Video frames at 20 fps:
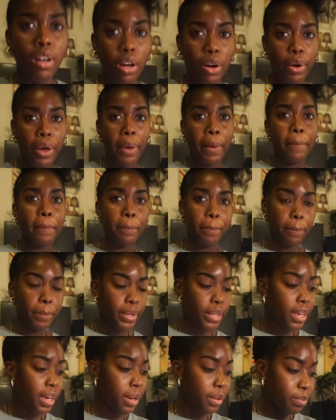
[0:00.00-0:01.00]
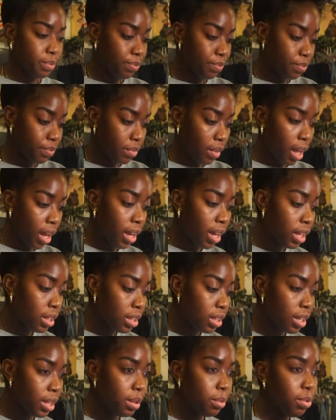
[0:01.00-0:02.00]
okay but yeah I got
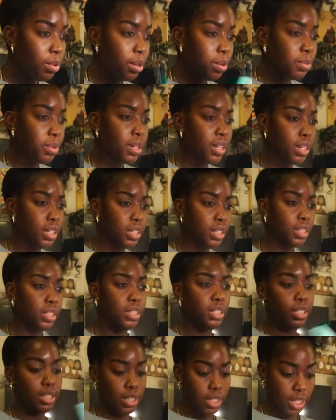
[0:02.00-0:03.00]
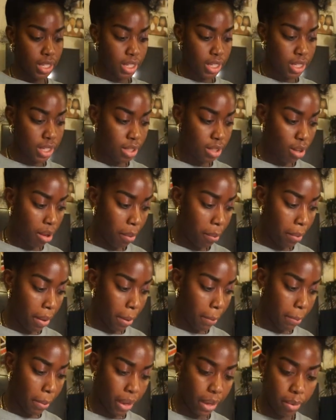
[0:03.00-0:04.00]
the keyboard because the keys on
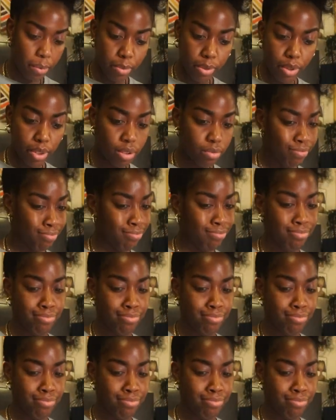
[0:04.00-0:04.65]
my MacBook